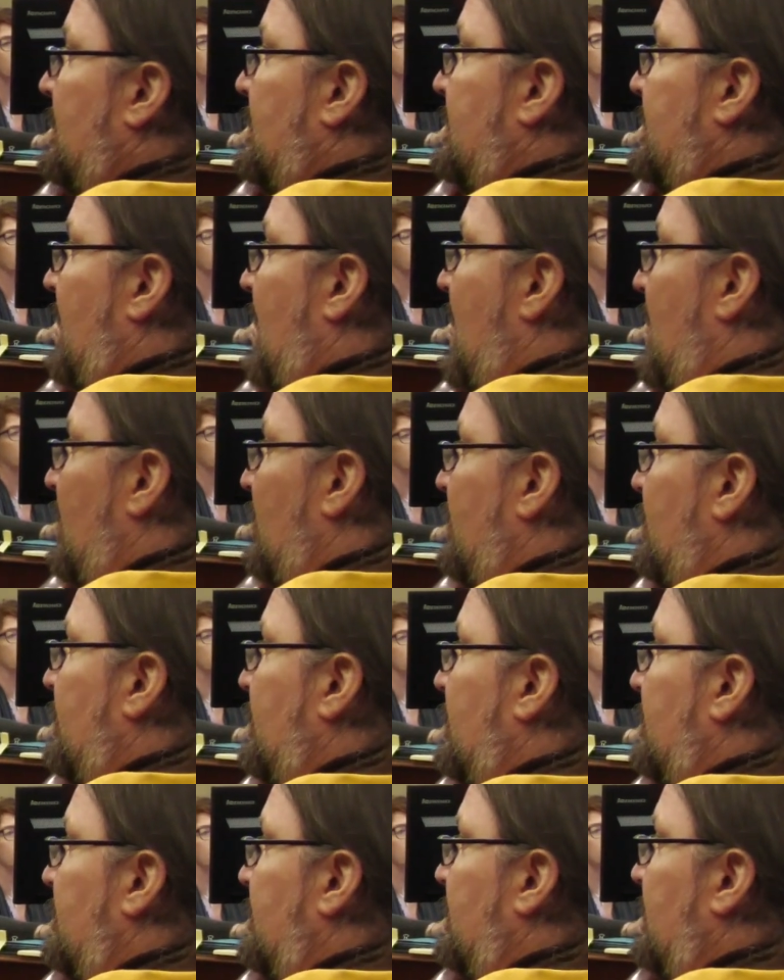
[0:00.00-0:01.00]
Tyler,
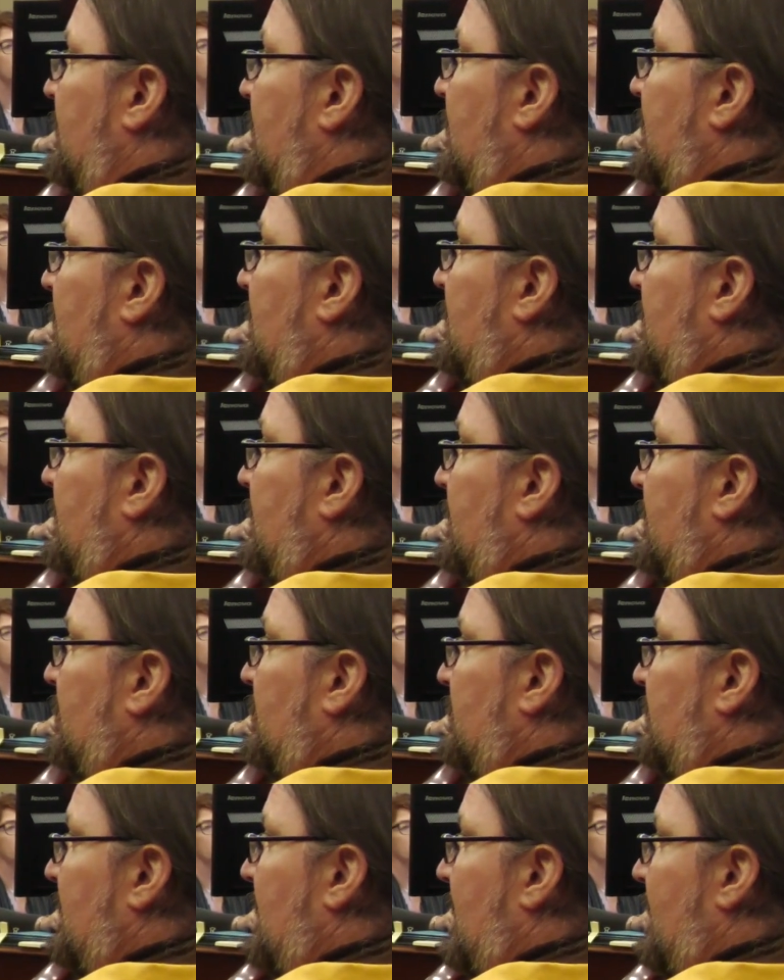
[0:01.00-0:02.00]

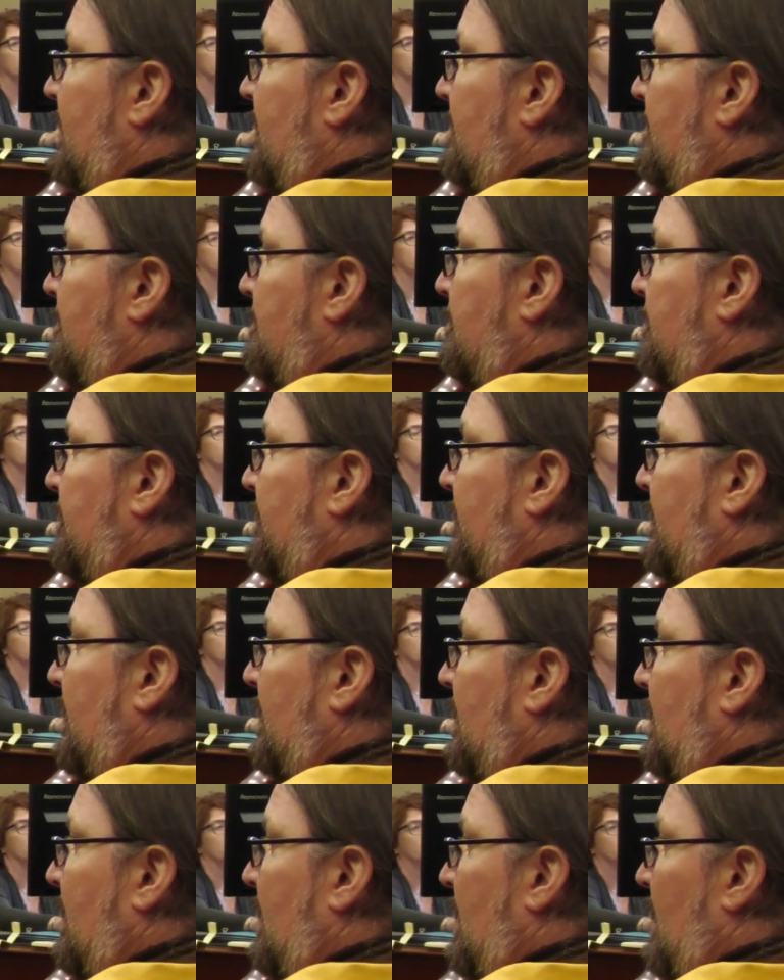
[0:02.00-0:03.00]
Kendall, Danny.
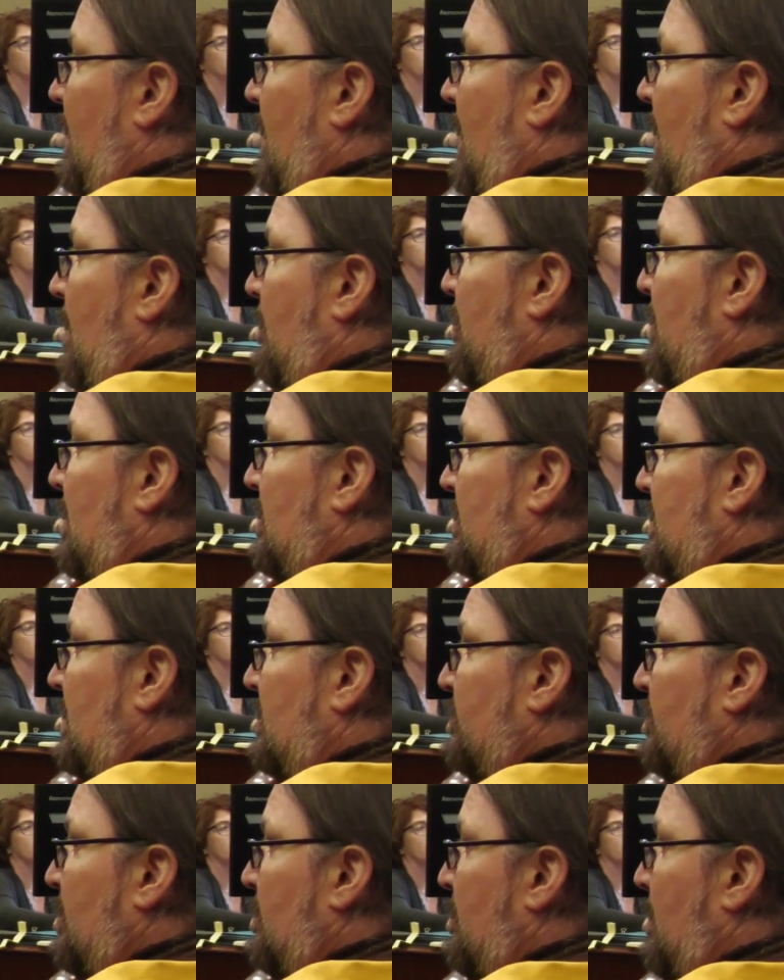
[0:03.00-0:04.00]
I
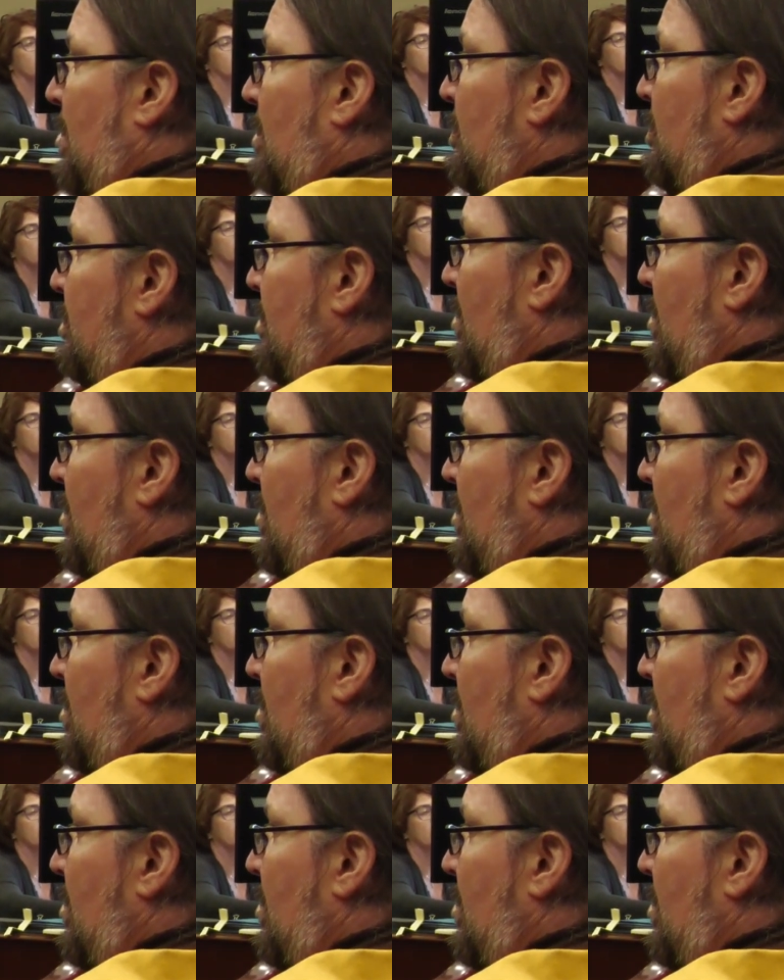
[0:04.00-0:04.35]
apologize from the bottom of